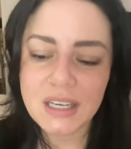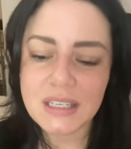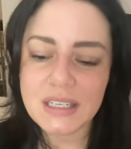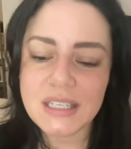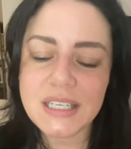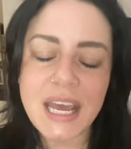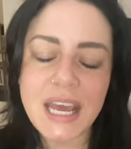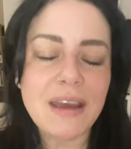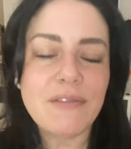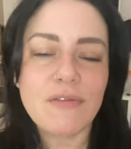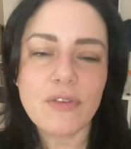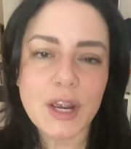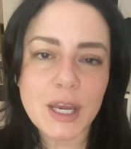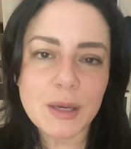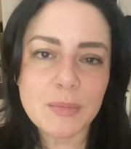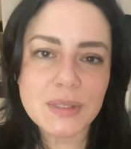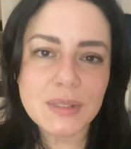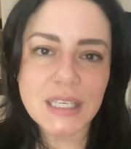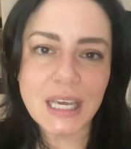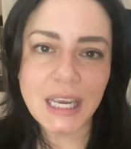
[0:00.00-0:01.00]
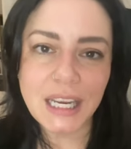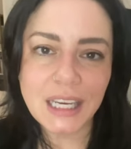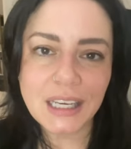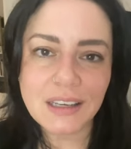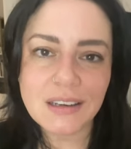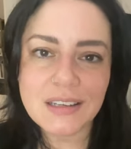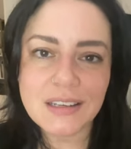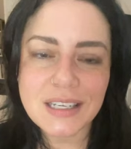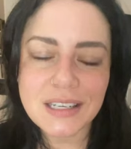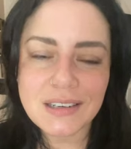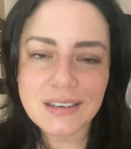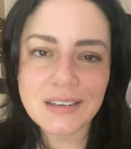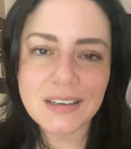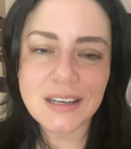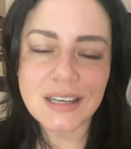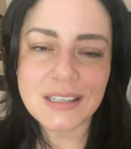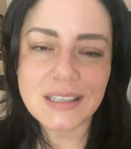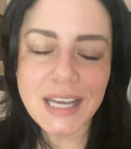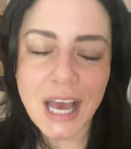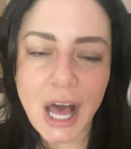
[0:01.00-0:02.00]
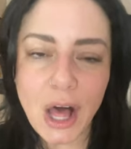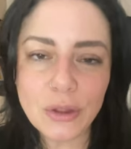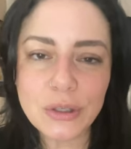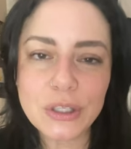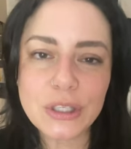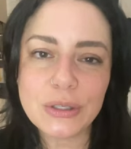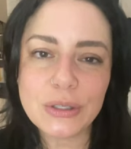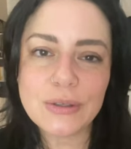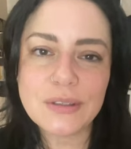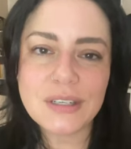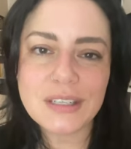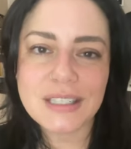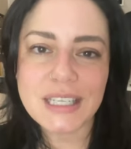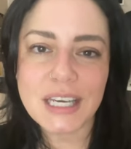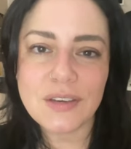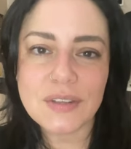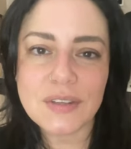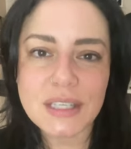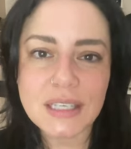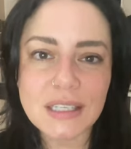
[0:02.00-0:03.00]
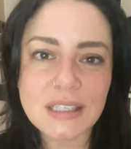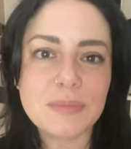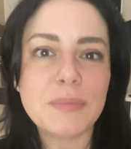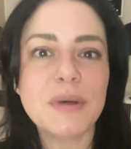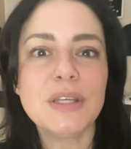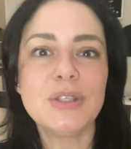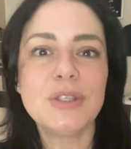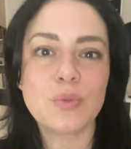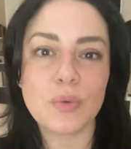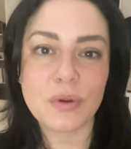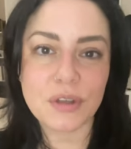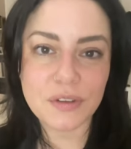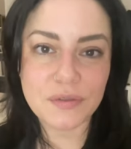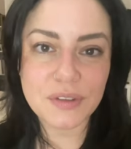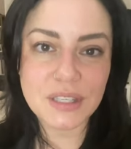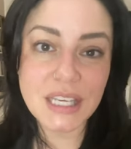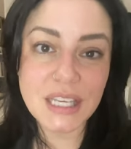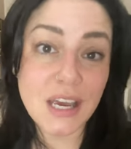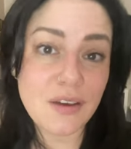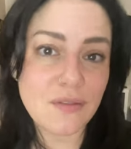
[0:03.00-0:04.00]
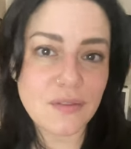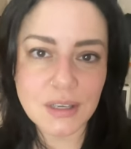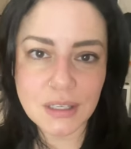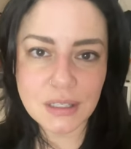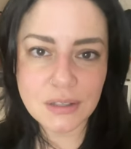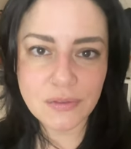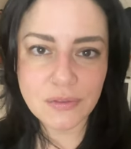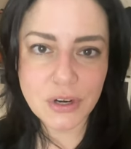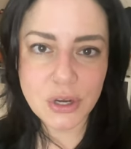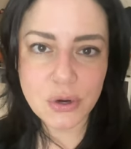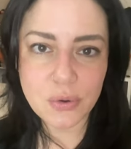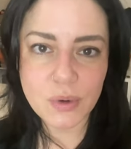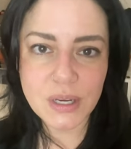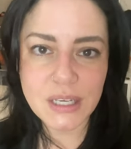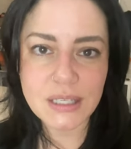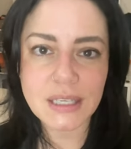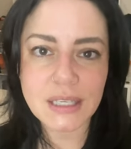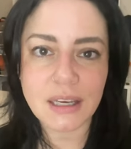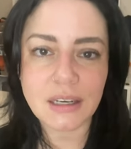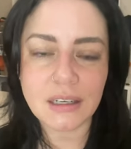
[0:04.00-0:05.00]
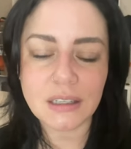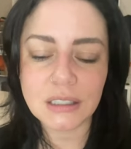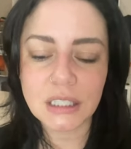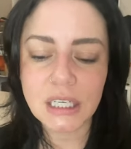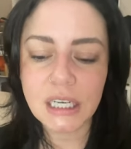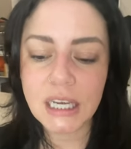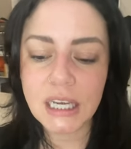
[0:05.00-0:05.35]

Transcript: Dave Ramsey didn't tell you to save six months worth of savings for no reason.